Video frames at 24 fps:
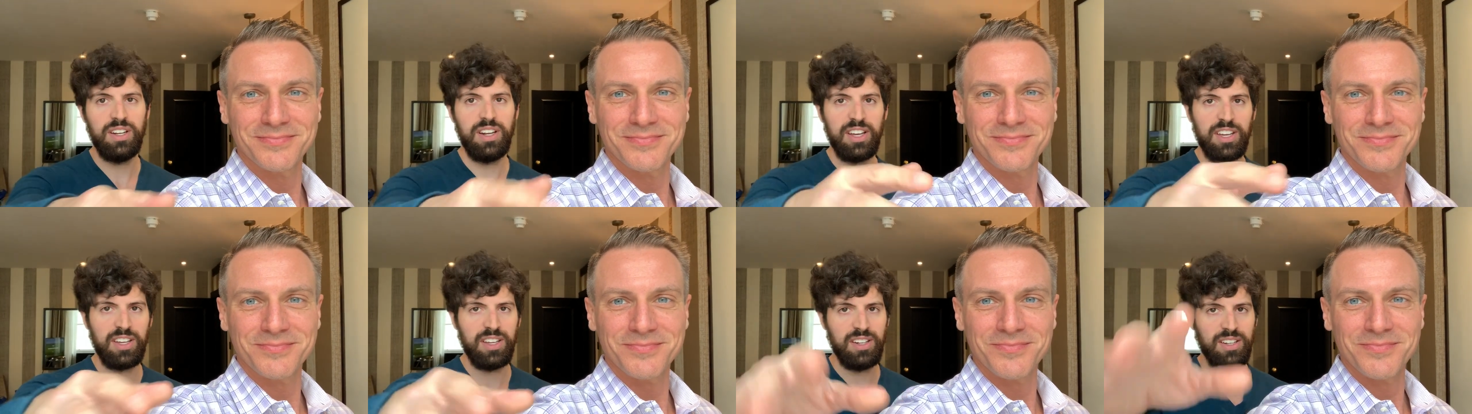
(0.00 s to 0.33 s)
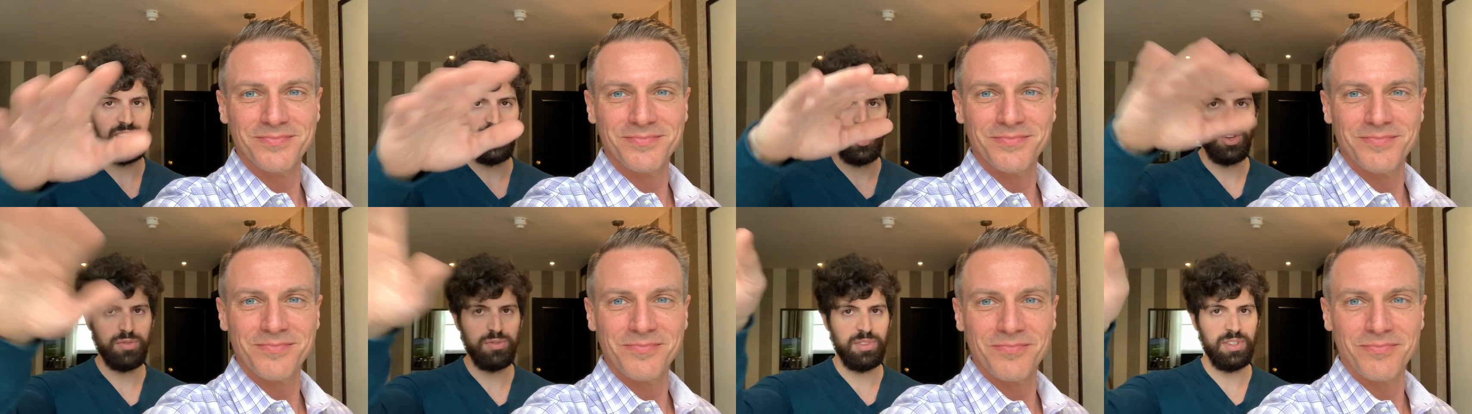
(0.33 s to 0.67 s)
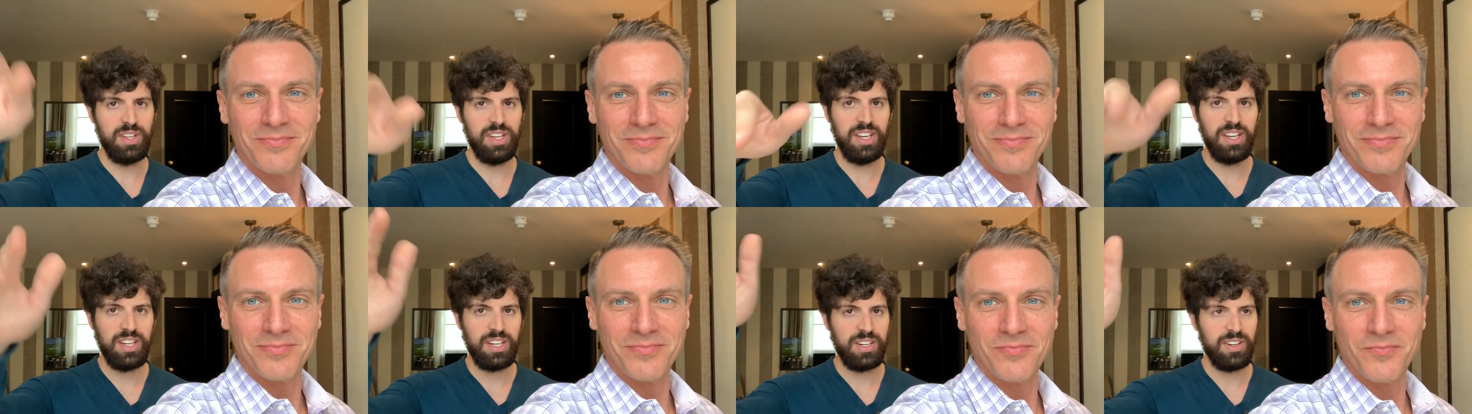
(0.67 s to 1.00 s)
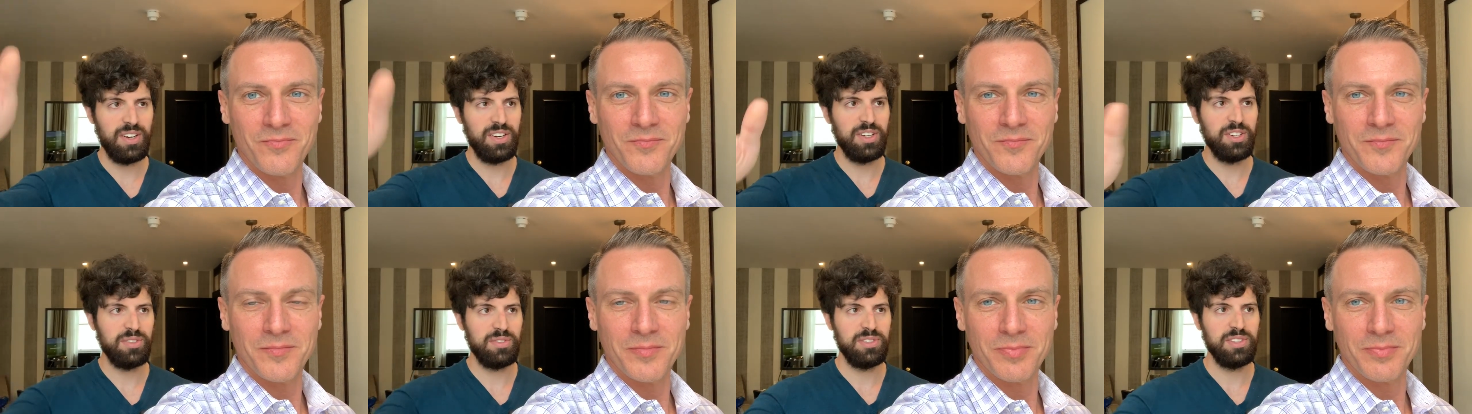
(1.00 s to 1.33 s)
Speaker 1: and I can overlay a
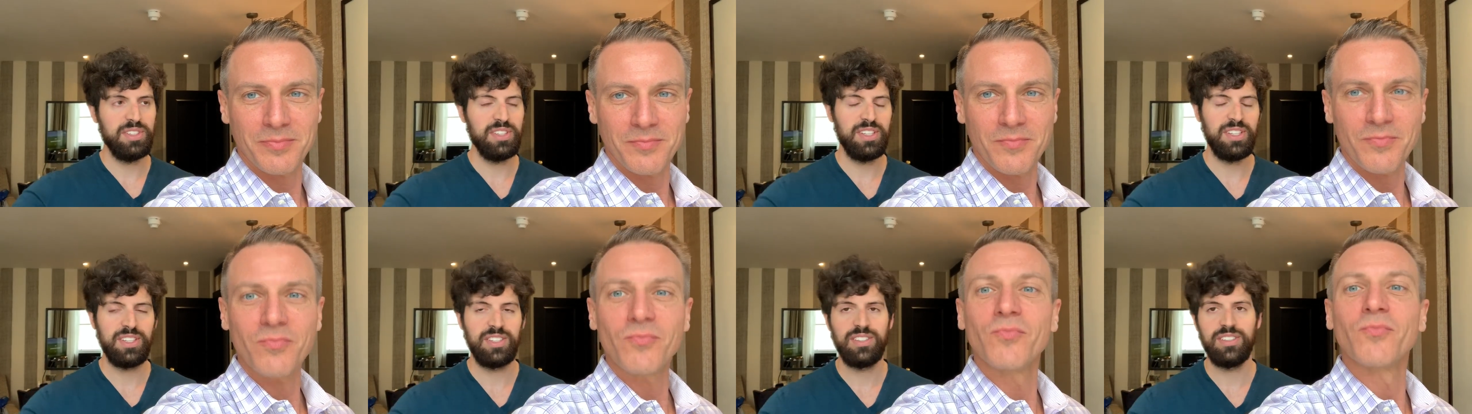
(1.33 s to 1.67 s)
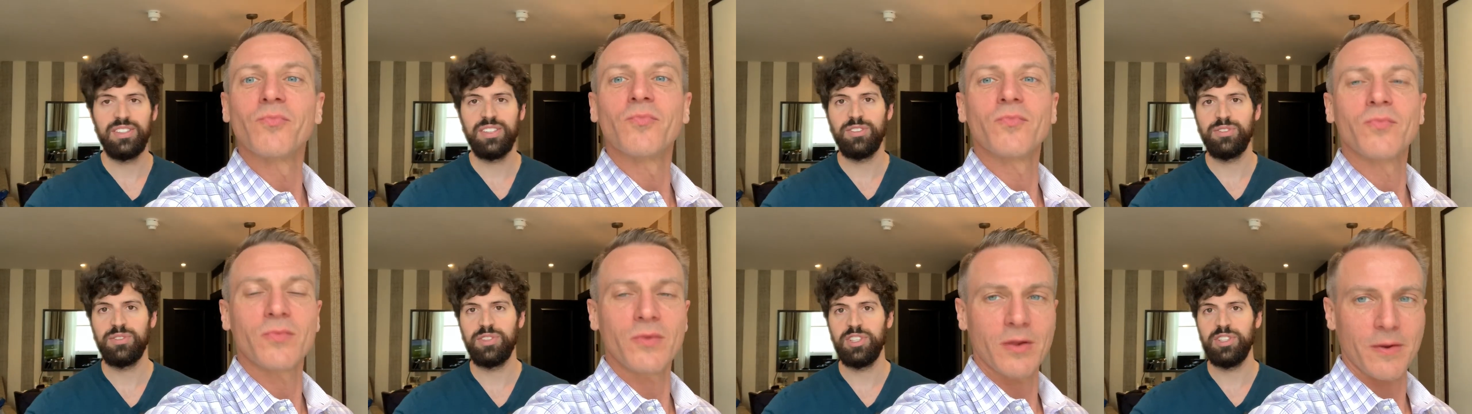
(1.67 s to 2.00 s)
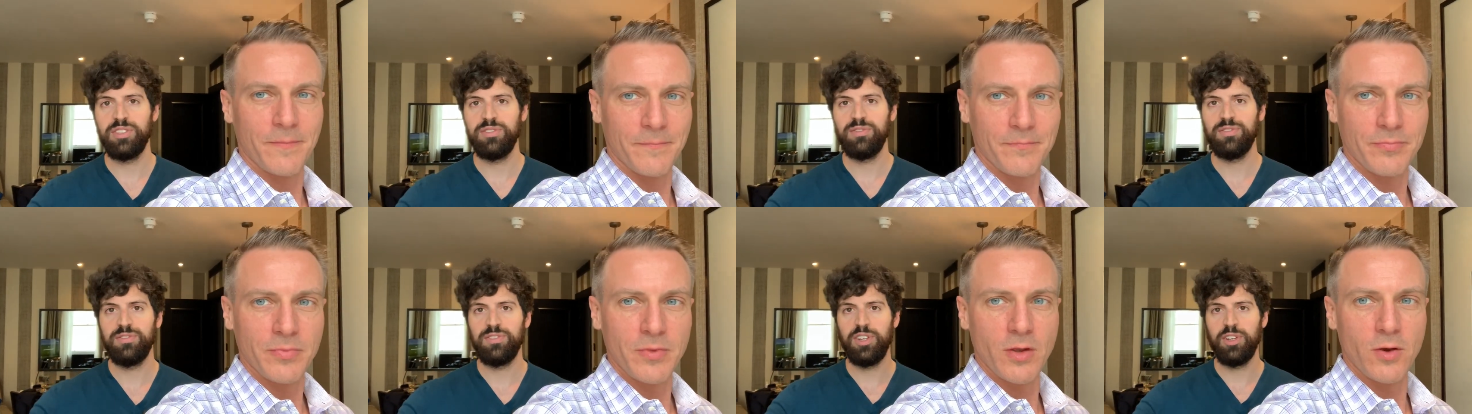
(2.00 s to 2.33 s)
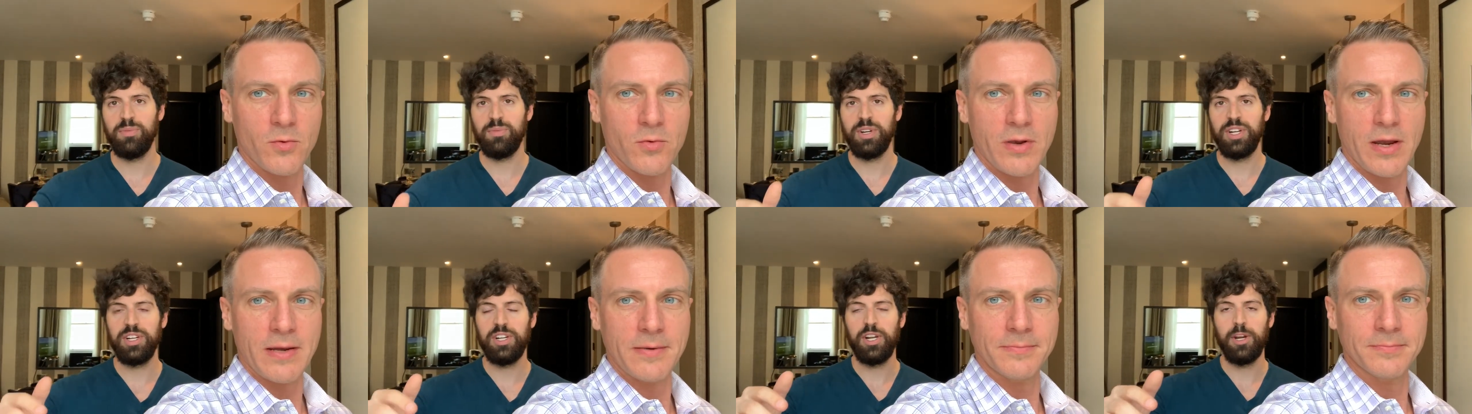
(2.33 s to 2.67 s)
grid over the over the
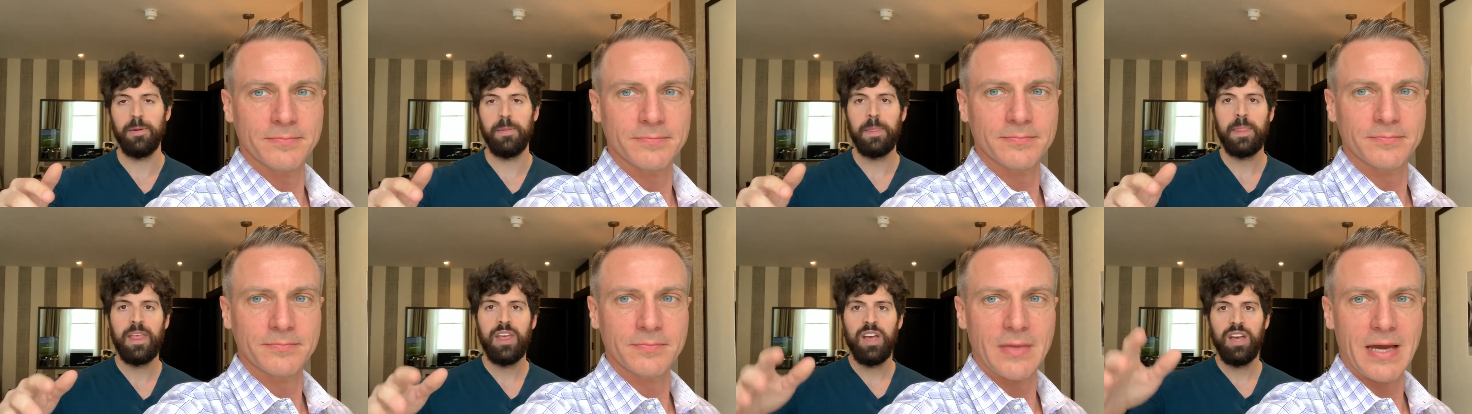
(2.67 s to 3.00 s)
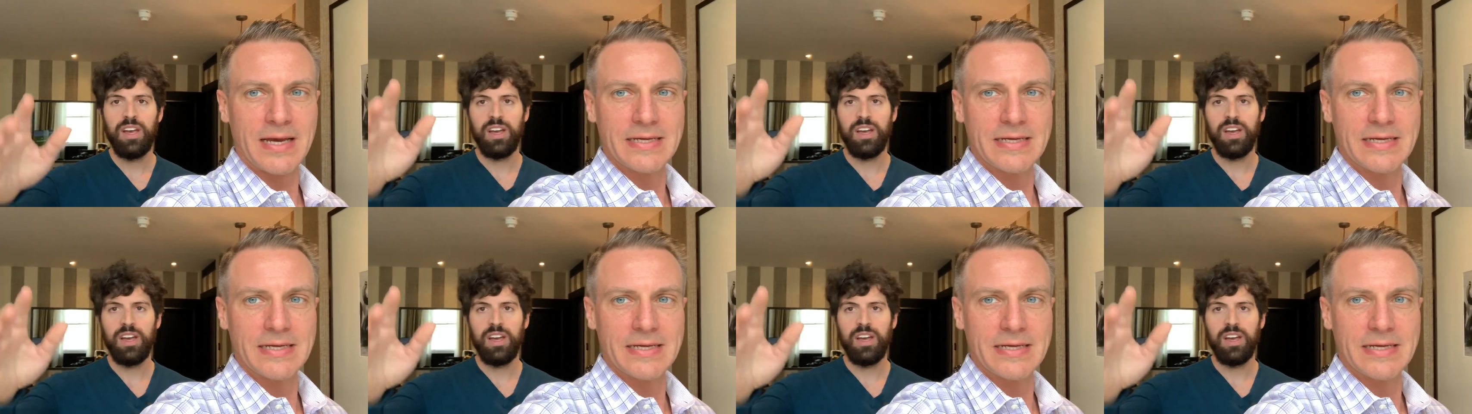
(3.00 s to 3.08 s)
film okay. right here.